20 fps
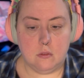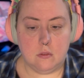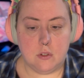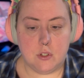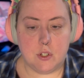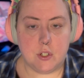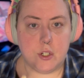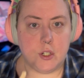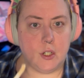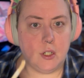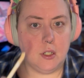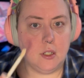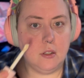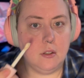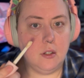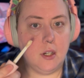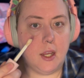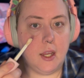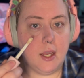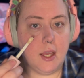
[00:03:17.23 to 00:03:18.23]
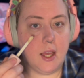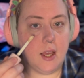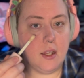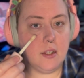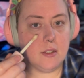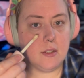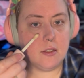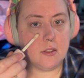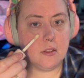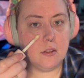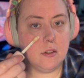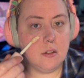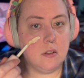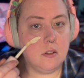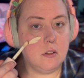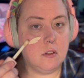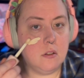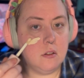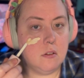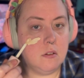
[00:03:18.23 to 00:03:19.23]
Sure, I guess.
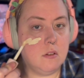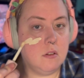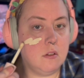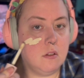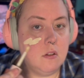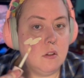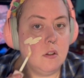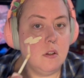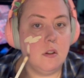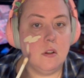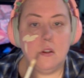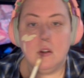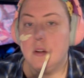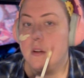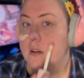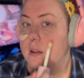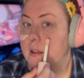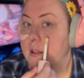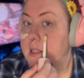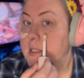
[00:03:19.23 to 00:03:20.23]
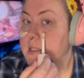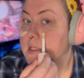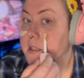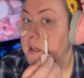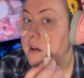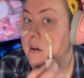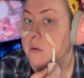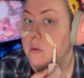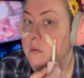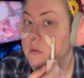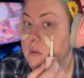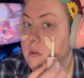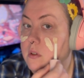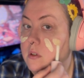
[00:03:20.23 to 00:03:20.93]
Let's go.